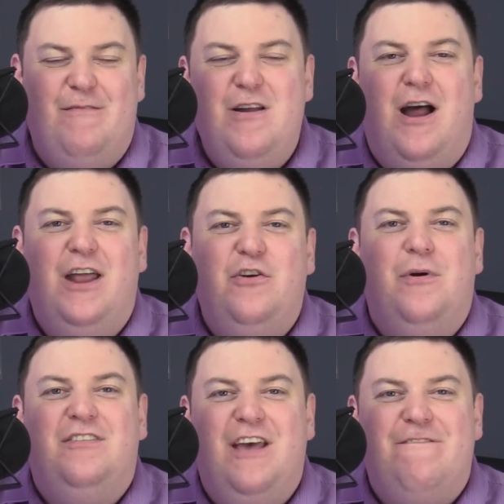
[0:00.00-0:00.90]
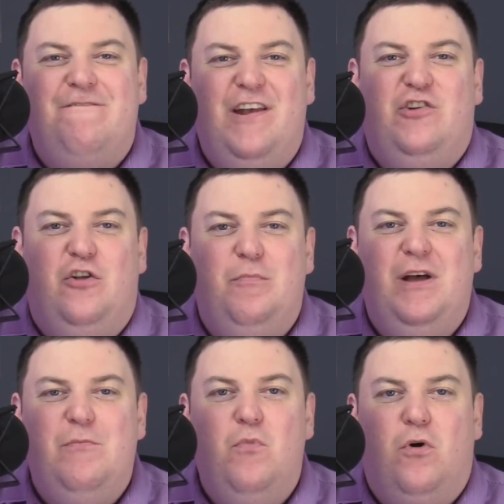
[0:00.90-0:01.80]
not, I don't want to say official,
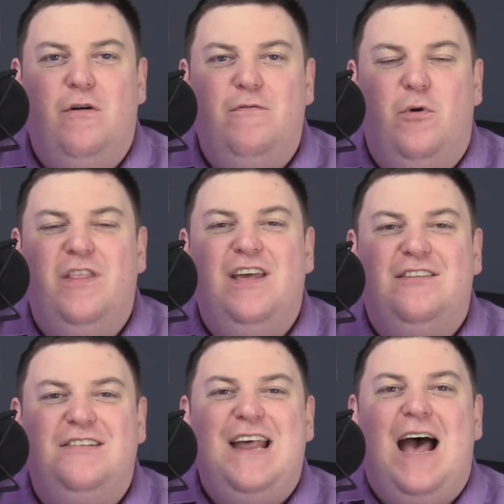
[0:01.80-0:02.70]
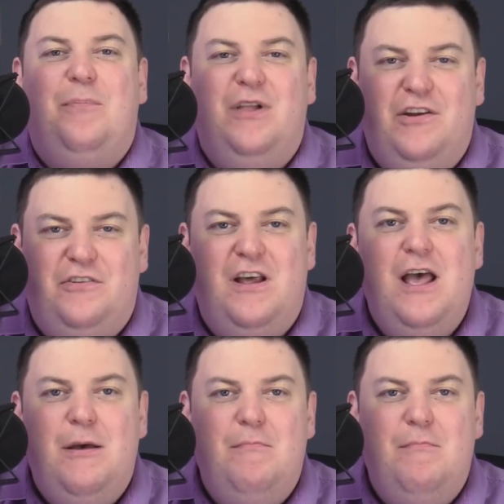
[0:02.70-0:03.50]
but more of one of the established